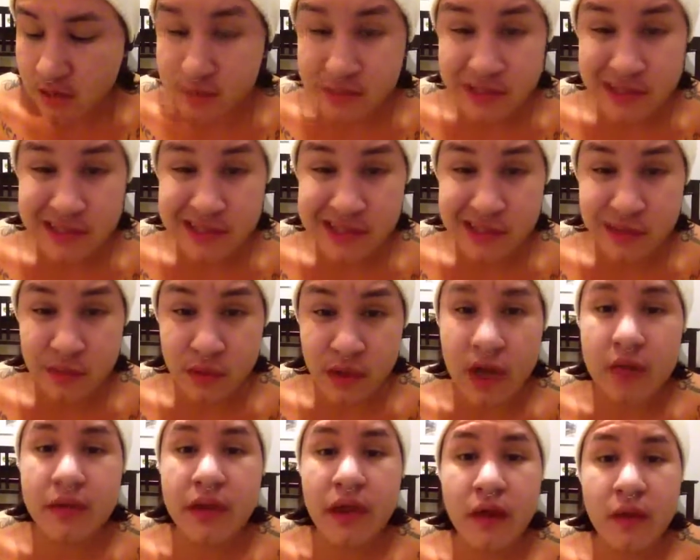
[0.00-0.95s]
things didn't work
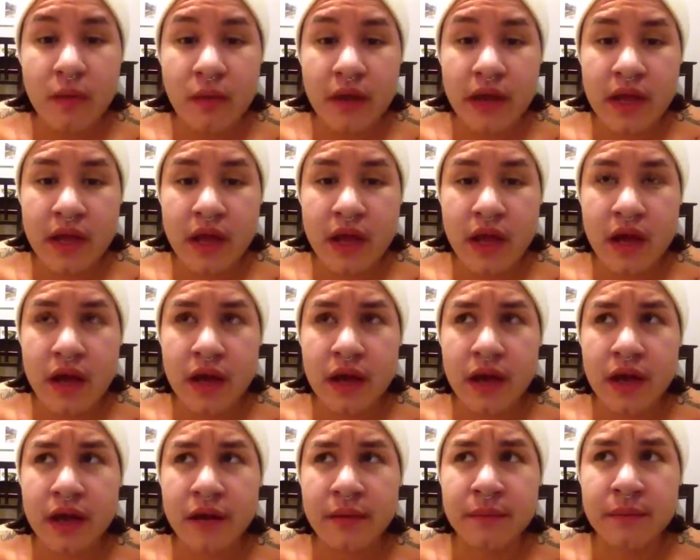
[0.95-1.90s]
out that way.
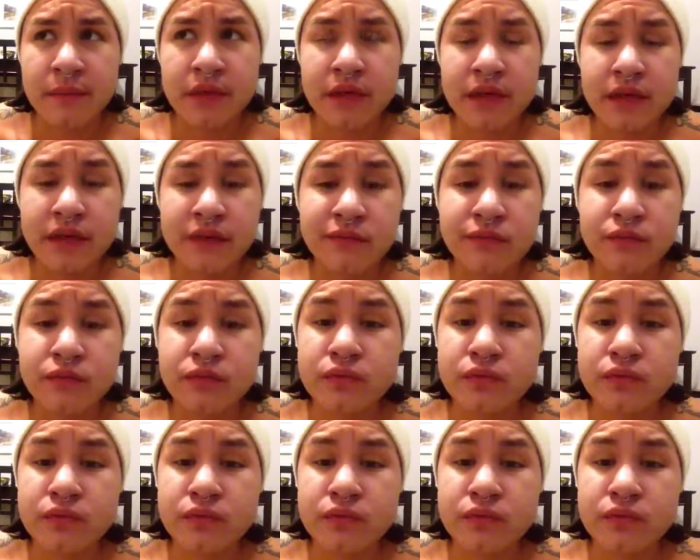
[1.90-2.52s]
The